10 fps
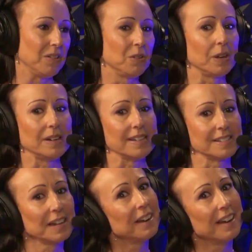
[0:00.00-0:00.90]
Oh,
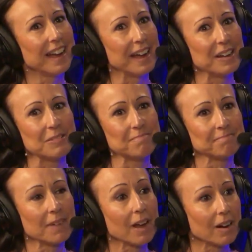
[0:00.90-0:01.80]
goodness.
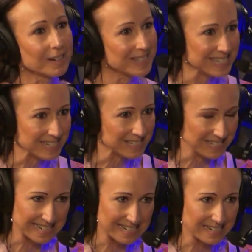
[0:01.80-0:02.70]

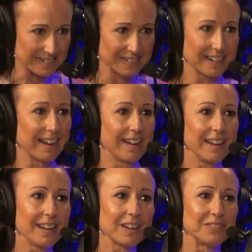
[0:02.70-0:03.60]
RTT. I
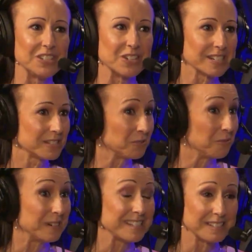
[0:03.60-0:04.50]
have just
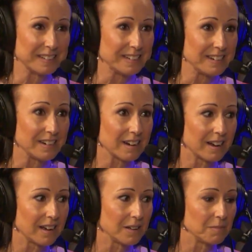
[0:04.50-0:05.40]
recently
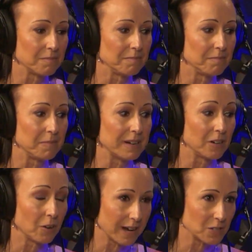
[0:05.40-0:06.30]
been a
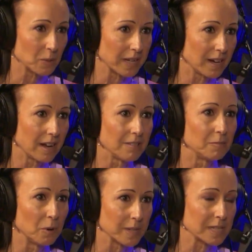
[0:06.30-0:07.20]
graduate
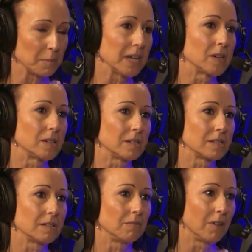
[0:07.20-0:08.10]
of Marissa
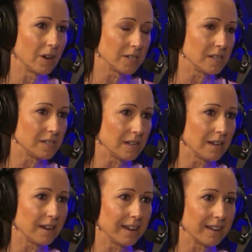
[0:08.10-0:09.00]
Pierre's
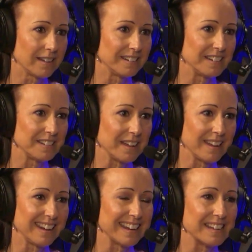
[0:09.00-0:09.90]
RTT, and
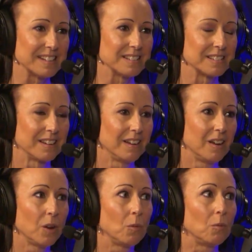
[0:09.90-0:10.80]
it is
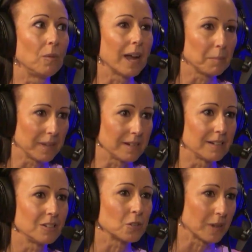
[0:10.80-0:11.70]
rapid
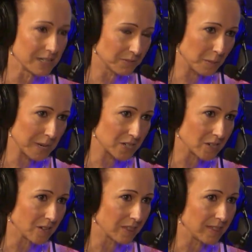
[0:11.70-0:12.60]

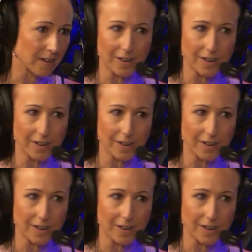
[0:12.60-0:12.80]
transformational